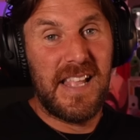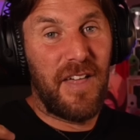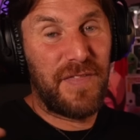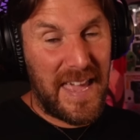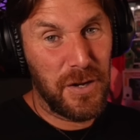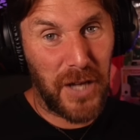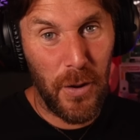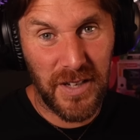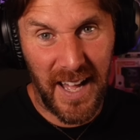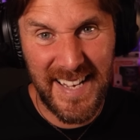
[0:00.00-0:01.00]
There you
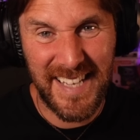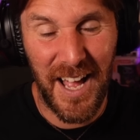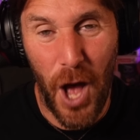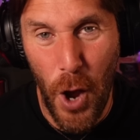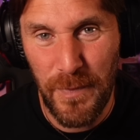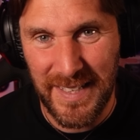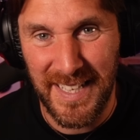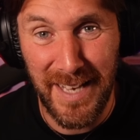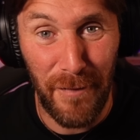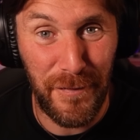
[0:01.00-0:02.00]
go, guys. I hope that's
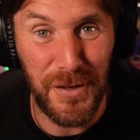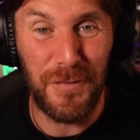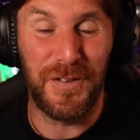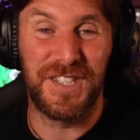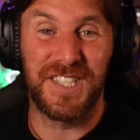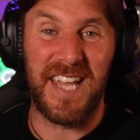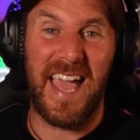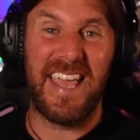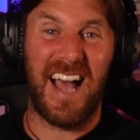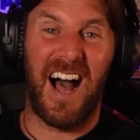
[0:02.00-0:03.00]
enough for you for
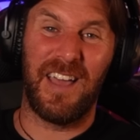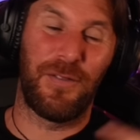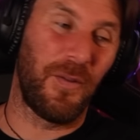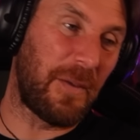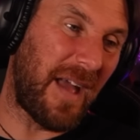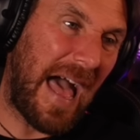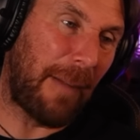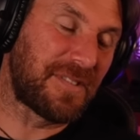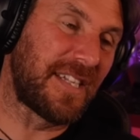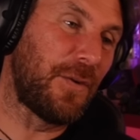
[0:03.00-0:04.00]
today. I thought they were
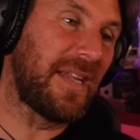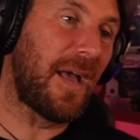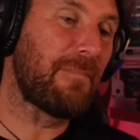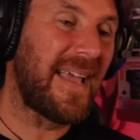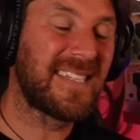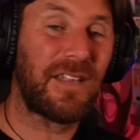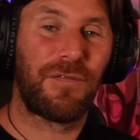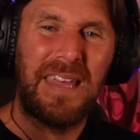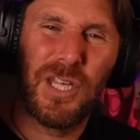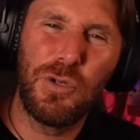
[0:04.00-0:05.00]
absolutely amazing.
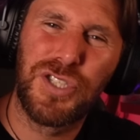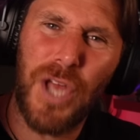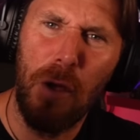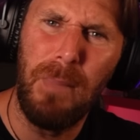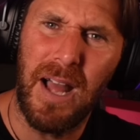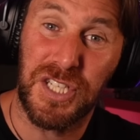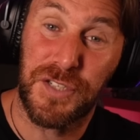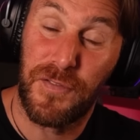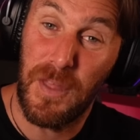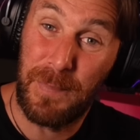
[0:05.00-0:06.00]
Thank you so much
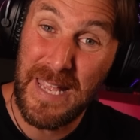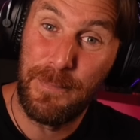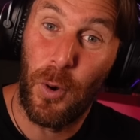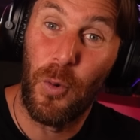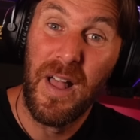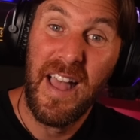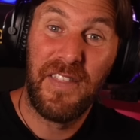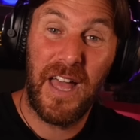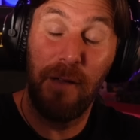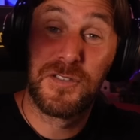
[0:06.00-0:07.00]
for the people
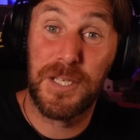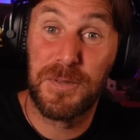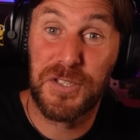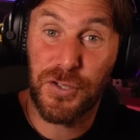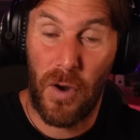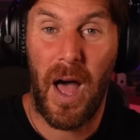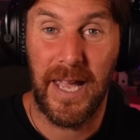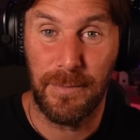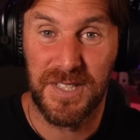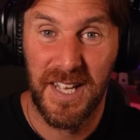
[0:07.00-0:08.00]
that have
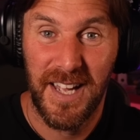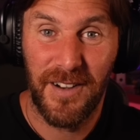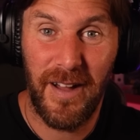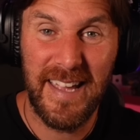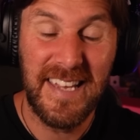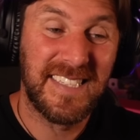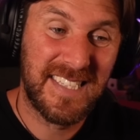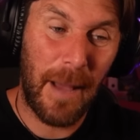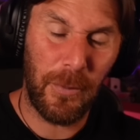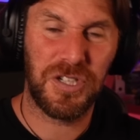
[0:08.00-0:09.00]
subscribed, right?
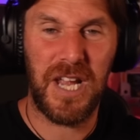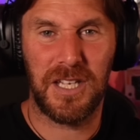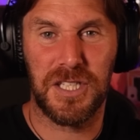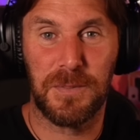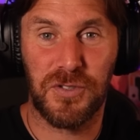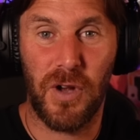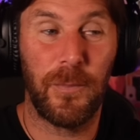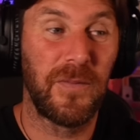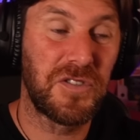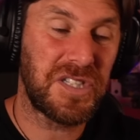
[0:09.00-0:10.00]
Double check you
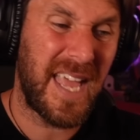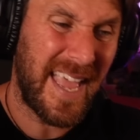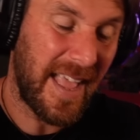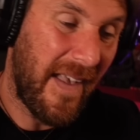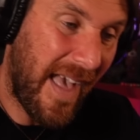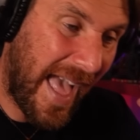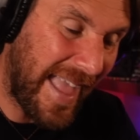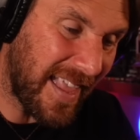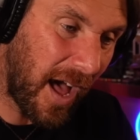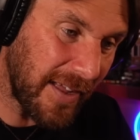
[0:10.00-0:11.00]
subscribe. We've just hit
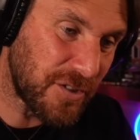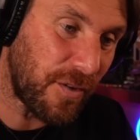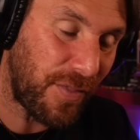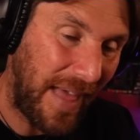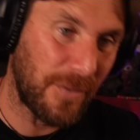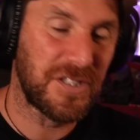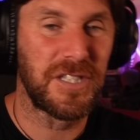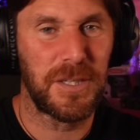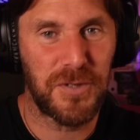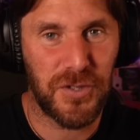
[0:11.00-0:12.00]
800,000
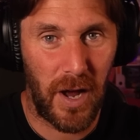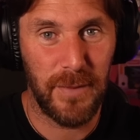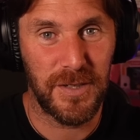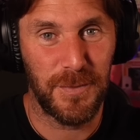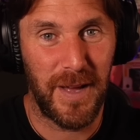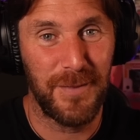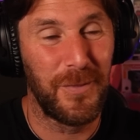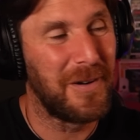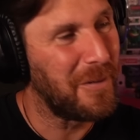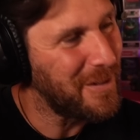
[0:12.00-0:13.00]
subscribers, man.
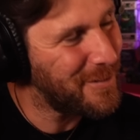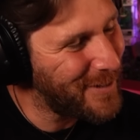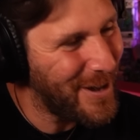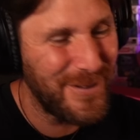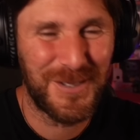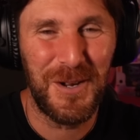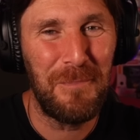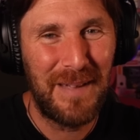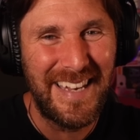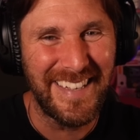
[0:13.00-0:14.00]
We're on the road to a
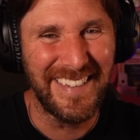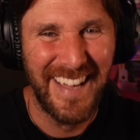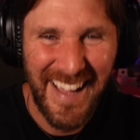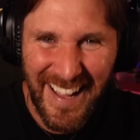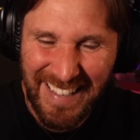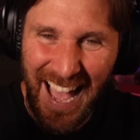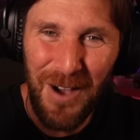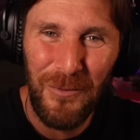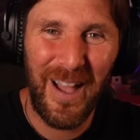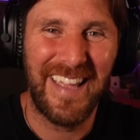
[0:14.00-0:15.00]
million.
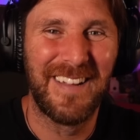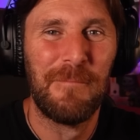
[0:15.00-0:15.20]
Can't wait.